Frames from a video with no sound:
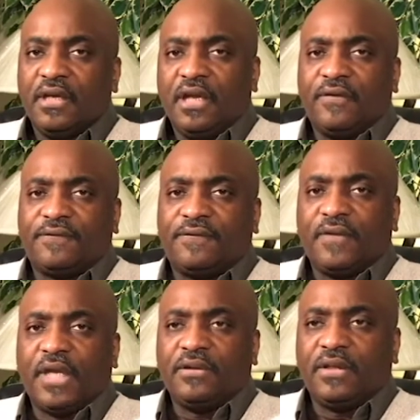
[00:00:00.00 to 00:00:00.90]

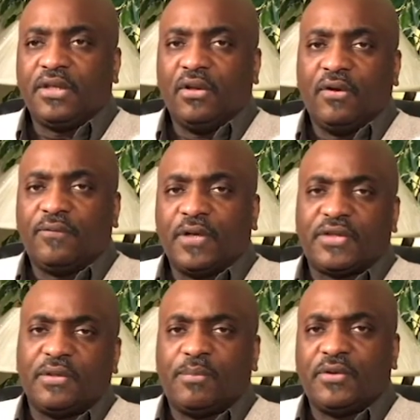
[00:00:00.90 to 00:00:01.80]
we're
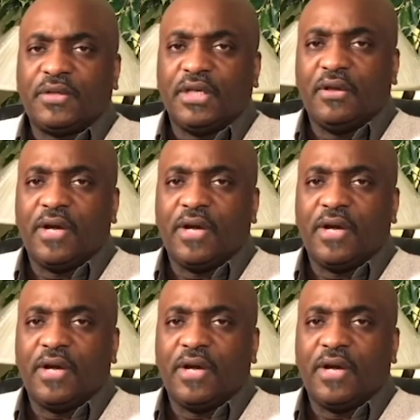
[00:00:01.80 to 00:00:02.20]
supposed to,